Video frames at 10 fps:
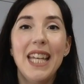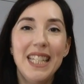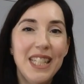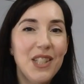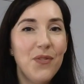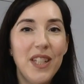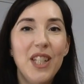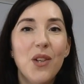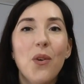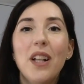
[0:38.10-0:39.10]
In this
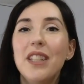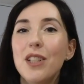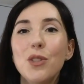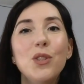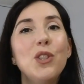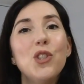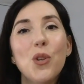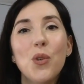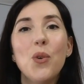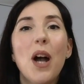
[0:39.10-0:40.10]
video, I'll not only show
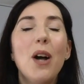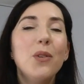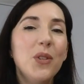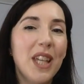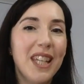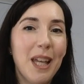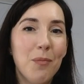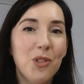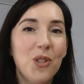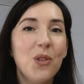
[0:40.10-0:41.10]
you how you can
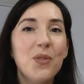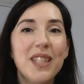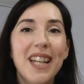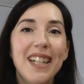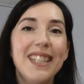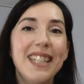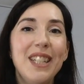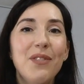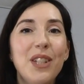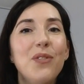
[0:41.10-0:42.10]
capture notes nicely
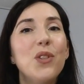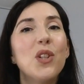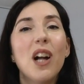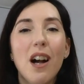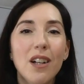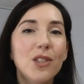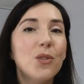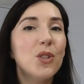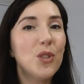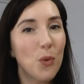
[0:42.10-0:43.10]
even if you can't
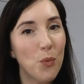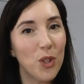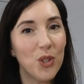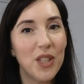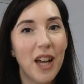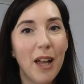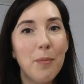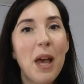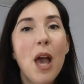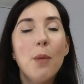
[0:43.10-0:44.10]
or don't want to
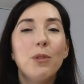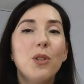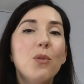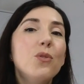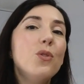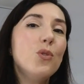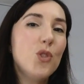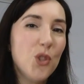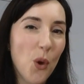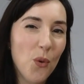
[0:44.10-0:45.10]
type, but also
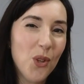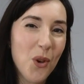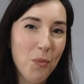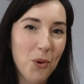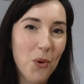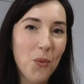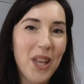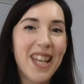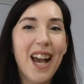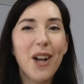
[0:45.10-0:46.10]
show you a pro
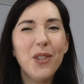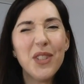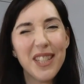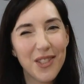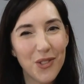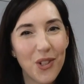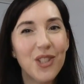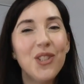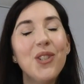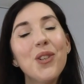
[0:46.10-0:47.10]
way how you can
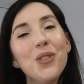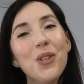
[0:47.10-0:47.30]
structure your